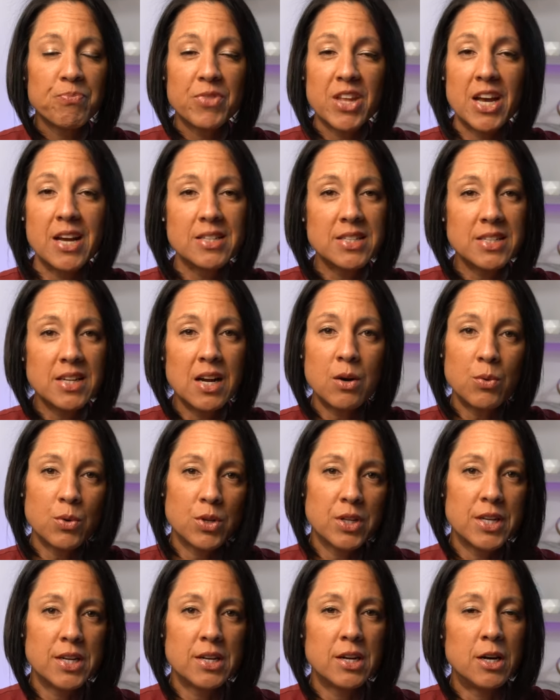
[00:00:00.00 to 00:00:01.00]
That's not
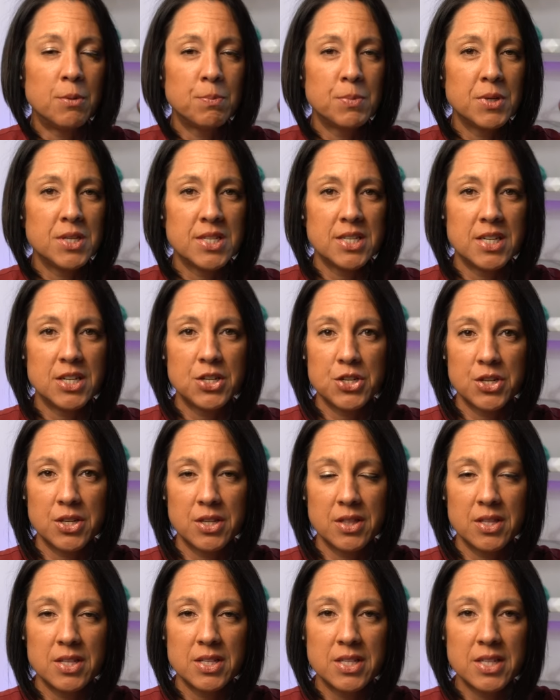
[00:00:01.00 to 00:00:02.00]
really compensation
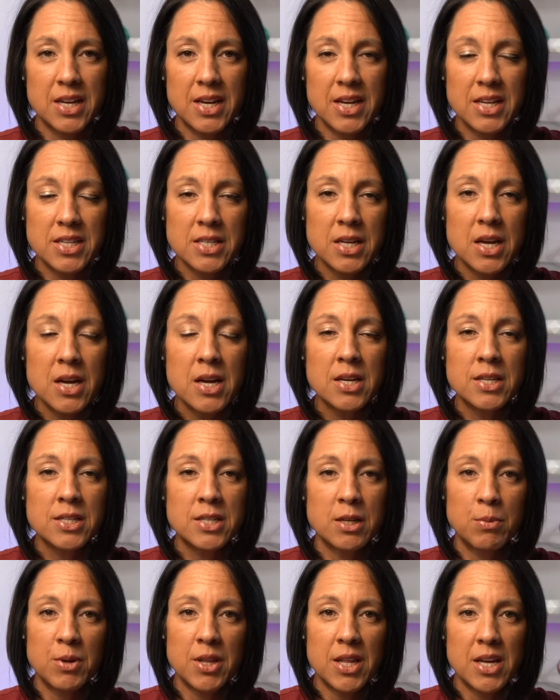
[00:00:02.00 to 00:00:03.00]
in this case.
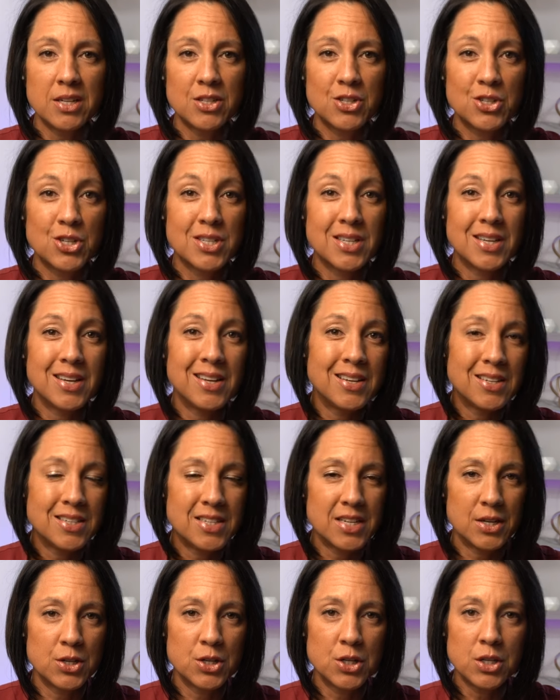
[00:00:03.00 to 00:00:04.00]
Some of that's just
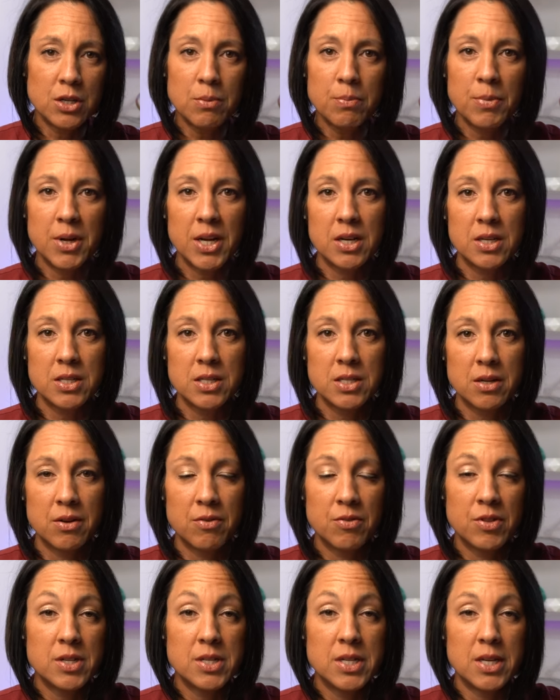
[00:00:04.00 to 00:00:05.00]
inattention because
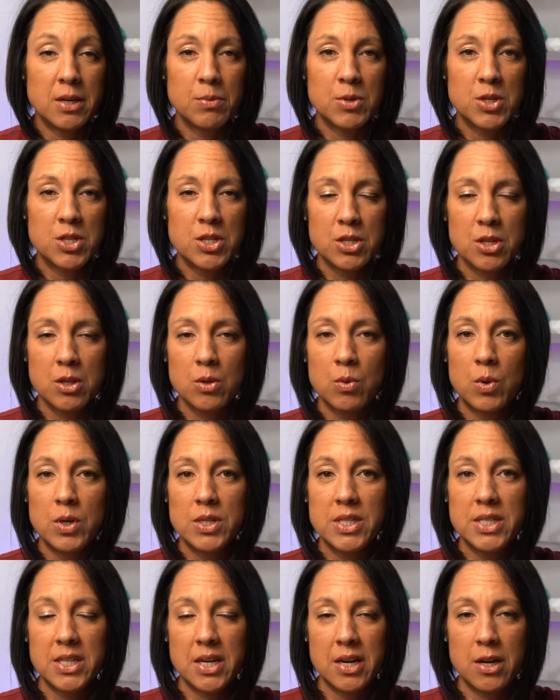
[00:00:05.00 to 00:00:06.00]
of the damage to the
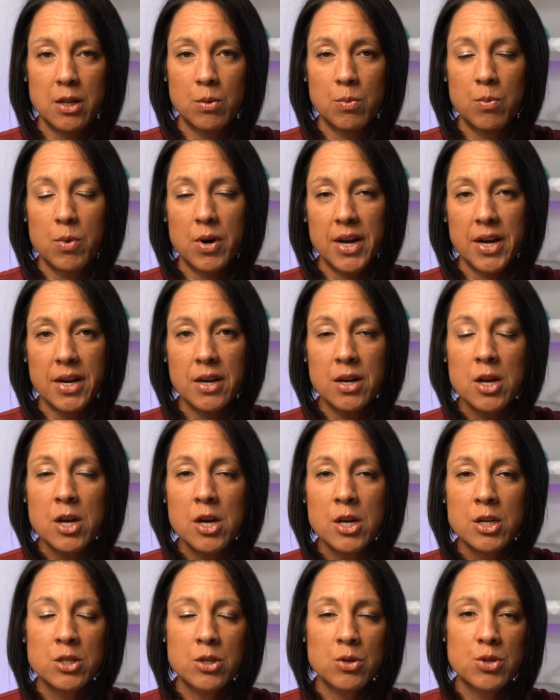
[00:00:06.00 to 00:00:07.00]
one side of the brain.
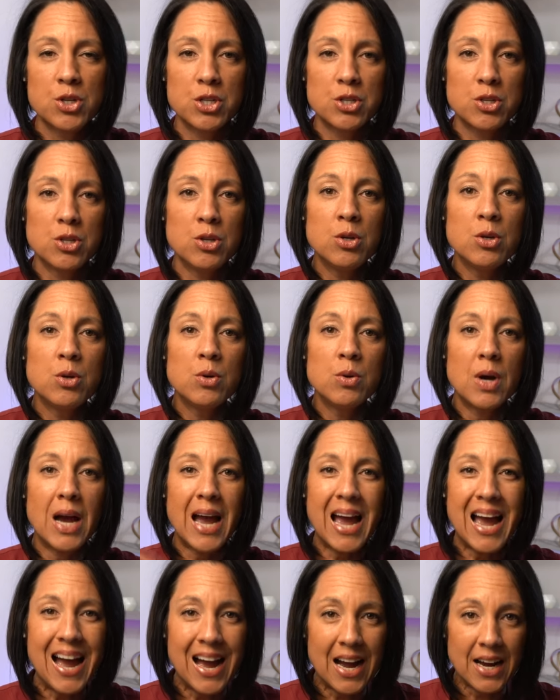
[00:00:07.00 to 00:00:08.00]
So just you
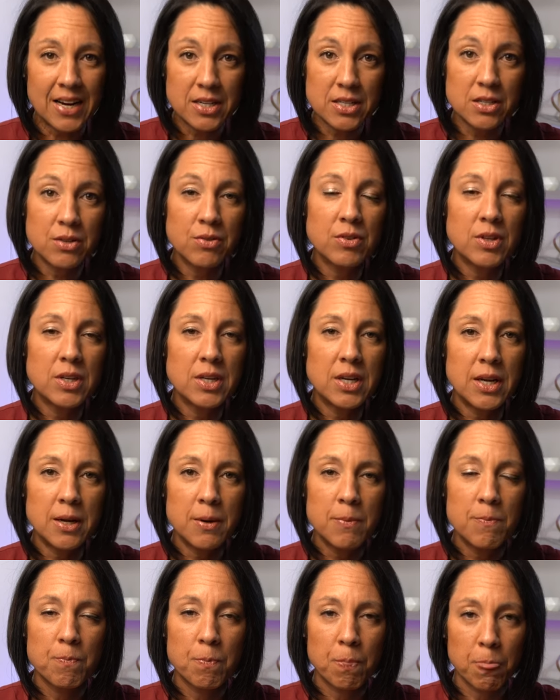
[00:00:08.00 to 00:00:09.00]

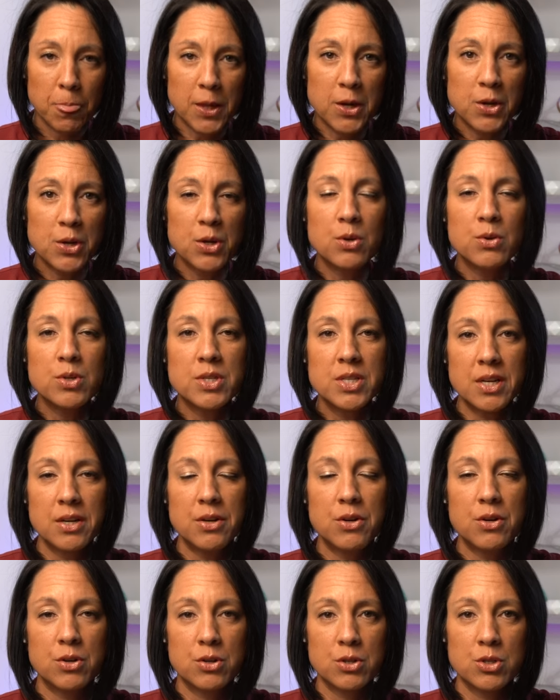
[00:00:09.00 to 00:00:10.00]
actively
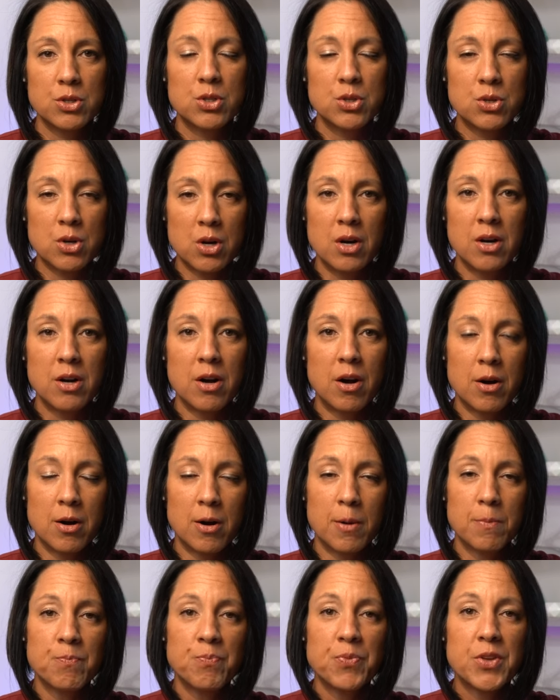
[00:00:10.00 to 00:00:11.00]
using your strong
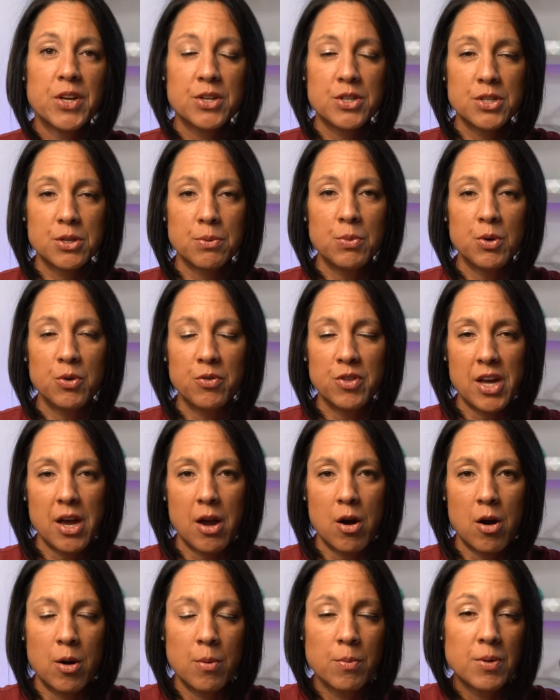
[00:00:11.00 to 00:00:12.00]
arm to move
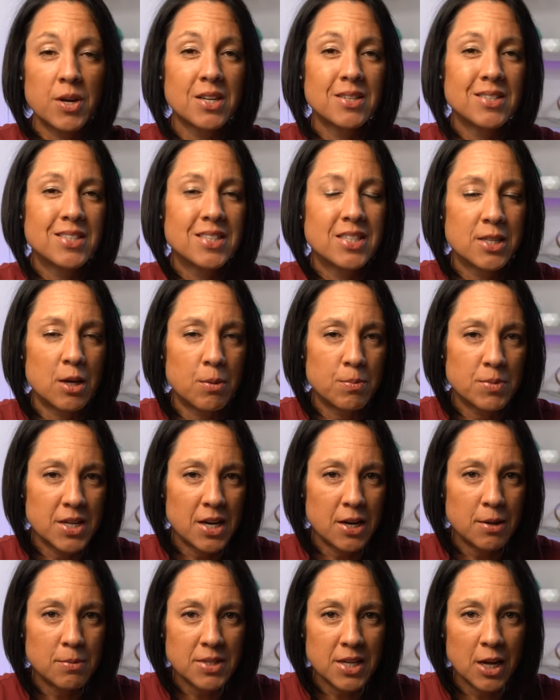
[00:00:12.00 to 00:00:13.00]
that arm can
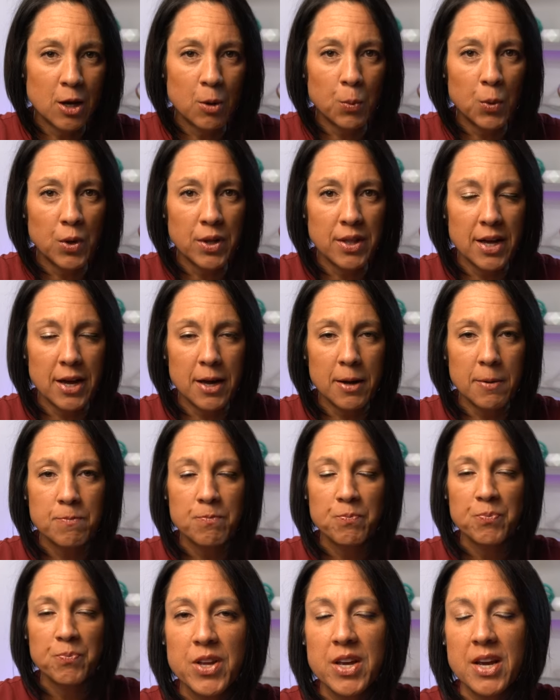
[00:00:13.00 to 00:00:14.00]
sometimes help with that,
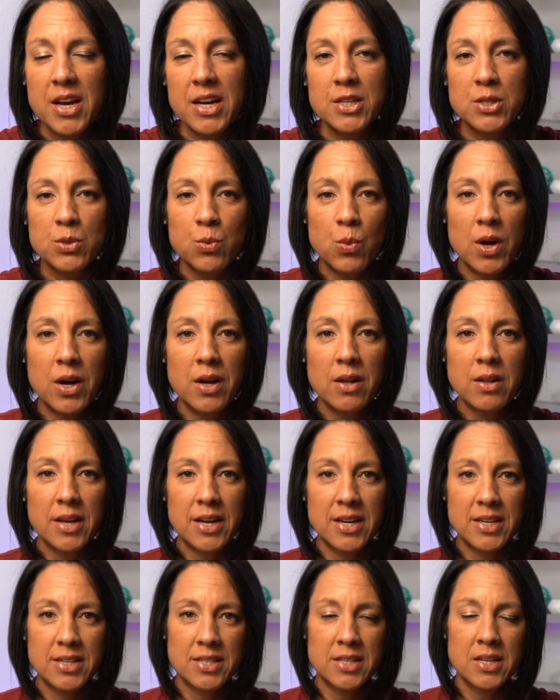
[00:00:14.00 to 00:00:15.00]
as well
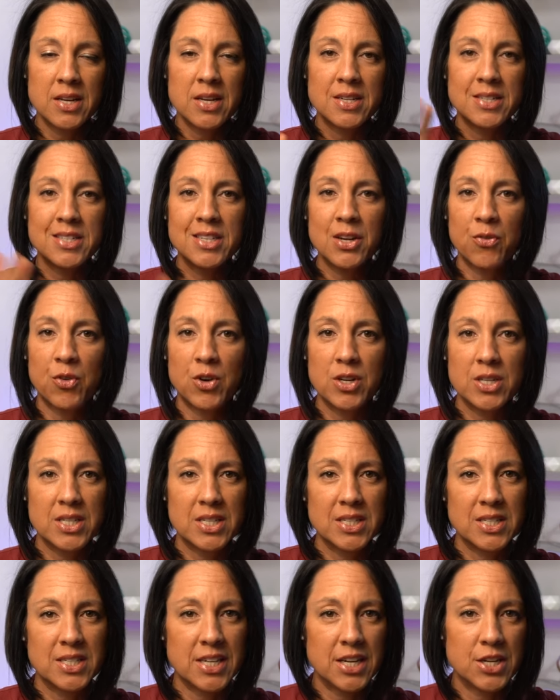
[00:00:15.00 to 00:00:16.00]
as different
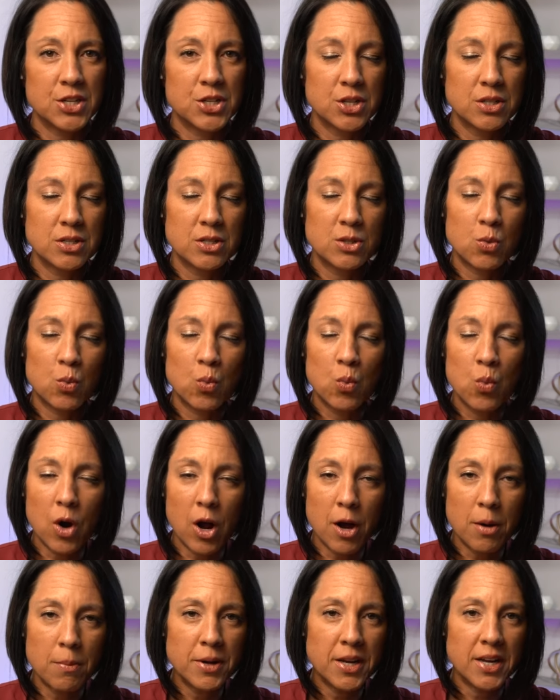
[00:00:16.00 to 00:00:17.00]
sensations
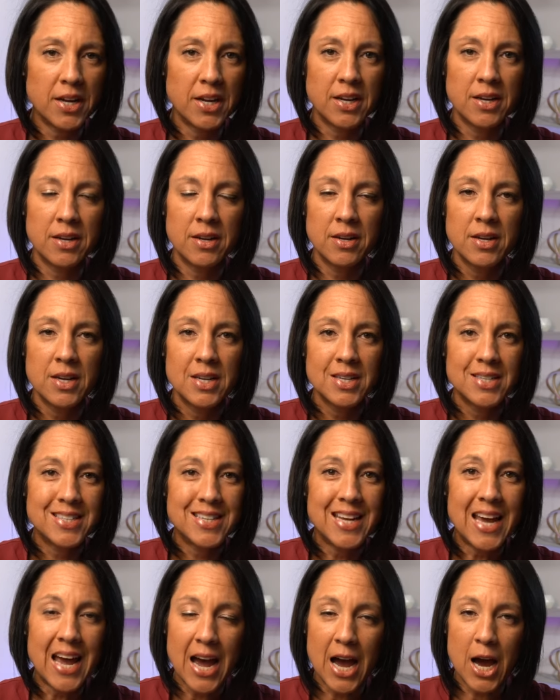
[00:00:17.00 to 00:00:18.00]
rubbing,
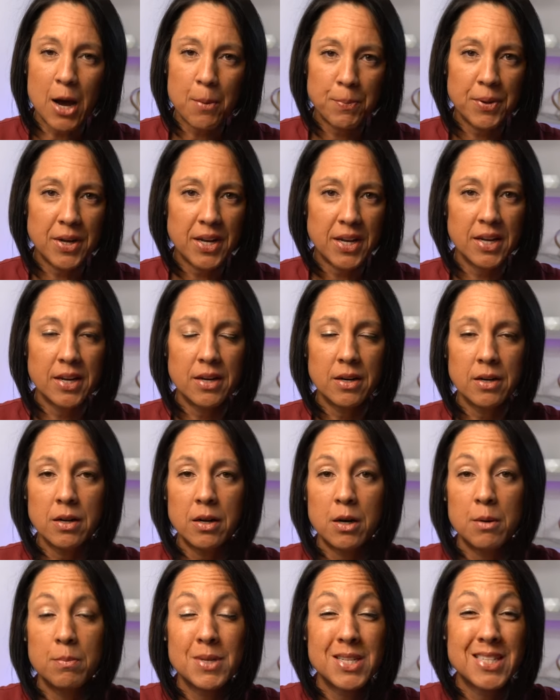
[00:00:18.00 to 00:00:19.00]
tapping,
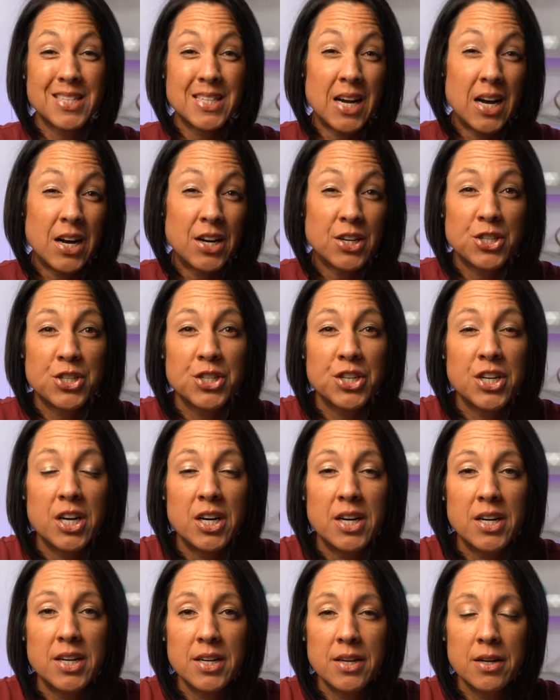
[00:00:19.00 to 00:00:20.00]
a massage
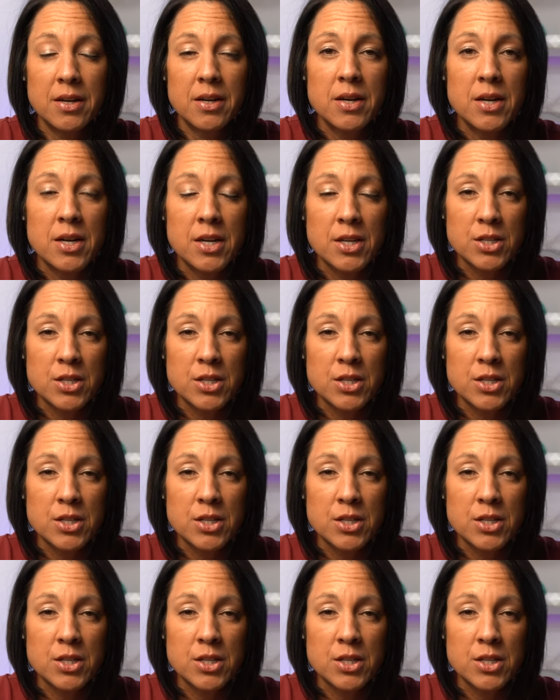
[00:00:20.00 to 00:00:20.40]
gun.